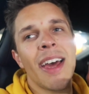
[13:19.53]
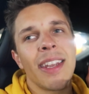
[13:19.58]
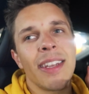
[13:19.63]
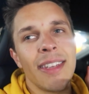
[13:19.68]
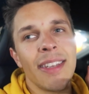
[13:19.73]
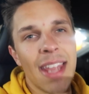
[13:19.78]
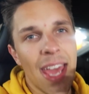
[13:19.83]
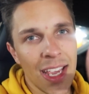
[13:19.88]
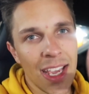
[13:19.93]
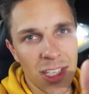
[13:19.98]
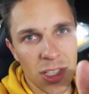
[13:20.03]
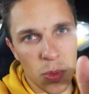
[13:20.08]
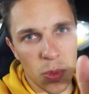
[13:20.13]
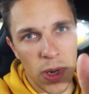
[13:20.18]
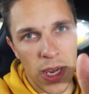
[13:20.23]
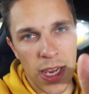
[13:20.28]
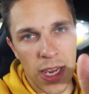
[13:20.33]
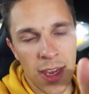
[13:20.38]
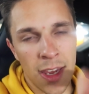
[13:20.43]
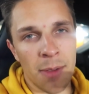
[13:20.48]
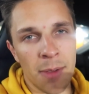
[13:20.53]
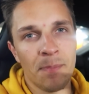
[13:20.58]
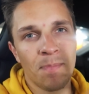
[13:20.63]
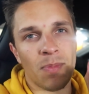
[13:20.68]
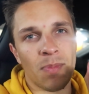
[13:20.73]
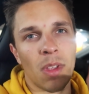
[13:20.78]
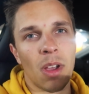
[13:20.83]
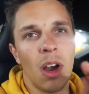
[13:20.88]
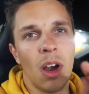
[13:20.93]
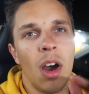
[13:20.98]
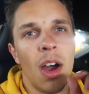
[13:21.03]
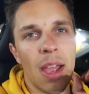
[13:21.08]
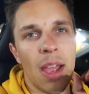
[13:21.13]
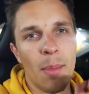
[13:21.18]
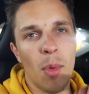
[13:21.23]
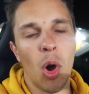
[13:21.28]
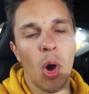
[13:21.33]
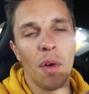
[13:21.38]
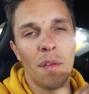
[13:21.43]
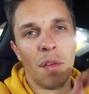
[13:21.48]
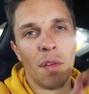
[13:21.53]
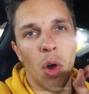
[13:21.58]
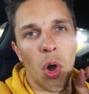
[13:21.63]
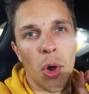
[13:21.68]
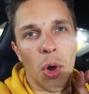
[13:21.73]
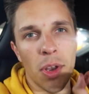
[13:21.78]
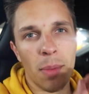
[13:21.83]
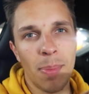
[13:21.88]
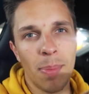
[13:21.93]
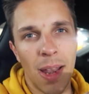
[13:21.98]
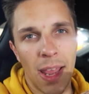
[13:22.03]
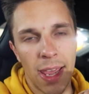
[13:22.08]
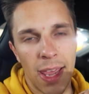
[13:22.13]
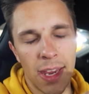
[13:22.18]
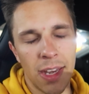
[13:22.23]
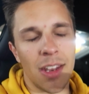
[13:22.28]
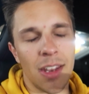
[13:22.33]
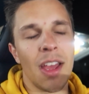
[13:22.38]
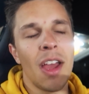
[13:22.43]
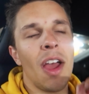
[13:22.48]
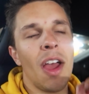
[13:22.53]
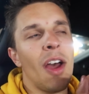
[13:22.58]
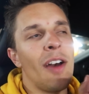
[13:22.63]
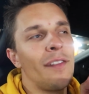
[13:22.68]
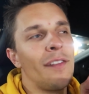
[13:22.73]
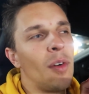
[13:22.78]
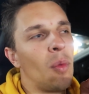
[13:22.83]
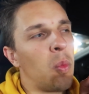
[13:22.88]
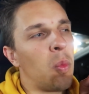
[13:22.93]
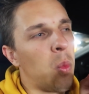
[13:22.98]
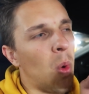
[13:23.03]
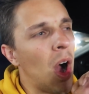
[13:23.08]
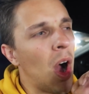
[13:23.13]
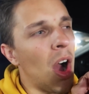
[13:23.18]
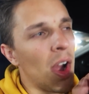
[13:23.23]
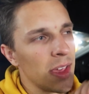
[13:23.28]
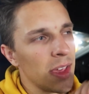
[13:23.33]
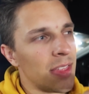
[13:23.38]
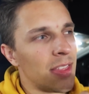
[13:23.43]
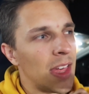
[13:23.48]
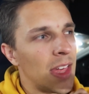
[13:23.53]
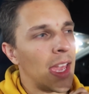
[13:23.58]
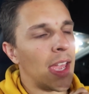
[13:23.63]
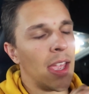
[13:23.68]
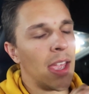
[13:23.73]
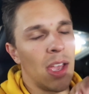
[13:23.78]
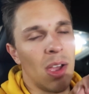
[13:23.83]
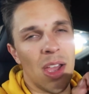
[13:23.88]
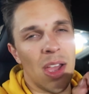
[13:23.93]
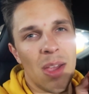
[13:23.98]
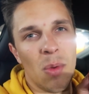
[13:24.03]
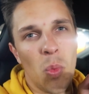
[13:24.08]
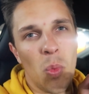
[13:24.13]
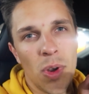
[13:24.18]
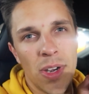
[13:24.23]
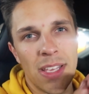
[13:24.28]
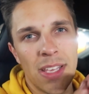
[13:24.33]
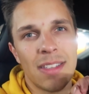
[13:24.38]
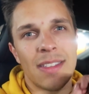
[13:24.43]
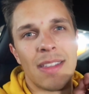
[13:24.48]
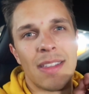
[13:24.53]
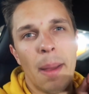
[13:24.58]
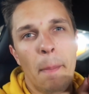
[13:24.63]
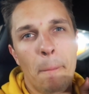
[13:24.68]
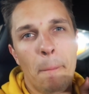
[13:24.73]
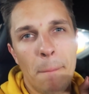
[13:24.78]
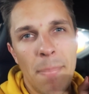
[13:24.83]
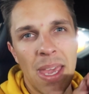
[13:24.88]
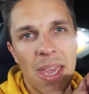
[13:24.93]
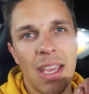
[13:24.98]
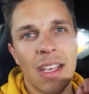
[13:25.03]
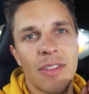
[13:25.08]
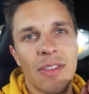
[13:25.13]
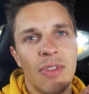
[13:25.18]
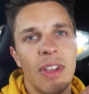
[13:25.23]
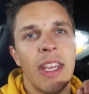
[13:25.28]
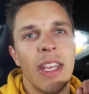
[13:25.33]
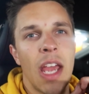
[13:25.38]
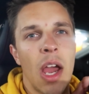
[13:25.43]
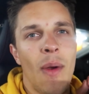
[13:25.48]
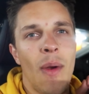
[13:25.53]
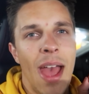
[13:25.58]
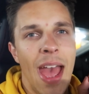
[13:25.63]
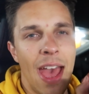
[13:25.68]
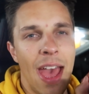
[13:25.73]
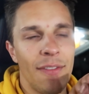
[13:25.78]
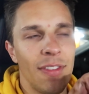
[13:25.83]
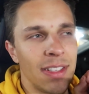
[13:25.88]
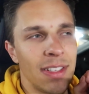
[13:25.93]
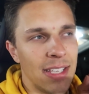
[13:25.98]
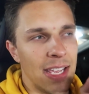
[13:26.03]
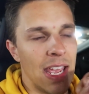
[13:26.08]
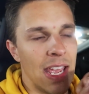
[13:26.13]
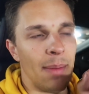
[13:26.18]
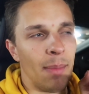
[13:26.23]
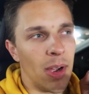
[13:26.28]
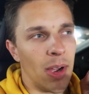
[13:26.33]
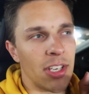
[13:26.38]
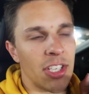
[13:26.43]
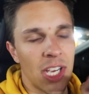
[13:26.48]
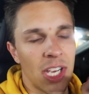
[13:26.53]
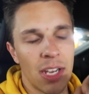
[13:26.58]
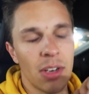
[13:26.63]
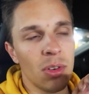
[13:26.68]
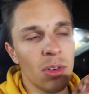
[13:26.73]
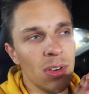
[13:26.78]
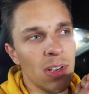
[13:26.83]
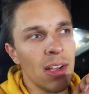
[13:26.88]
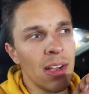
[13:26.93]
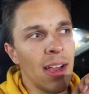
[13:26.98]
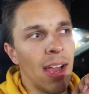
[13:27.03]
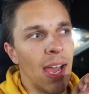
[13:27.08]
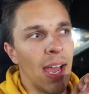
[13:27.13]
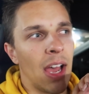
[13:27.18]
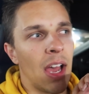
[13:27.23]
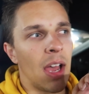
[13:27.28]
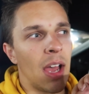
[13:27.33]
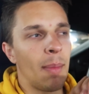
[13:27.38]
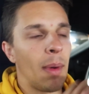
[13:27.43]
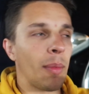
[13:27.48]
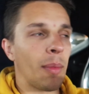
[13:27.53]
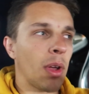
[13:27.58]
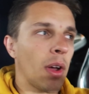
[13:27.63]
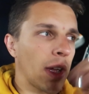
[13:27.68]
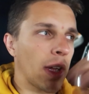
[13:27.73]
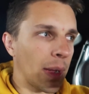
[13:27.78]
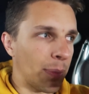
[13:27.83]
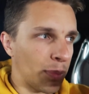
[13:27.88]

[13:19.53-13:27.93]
next week I am off on a plane for, I think, what is the biggest video ever to hit my channel. I'm going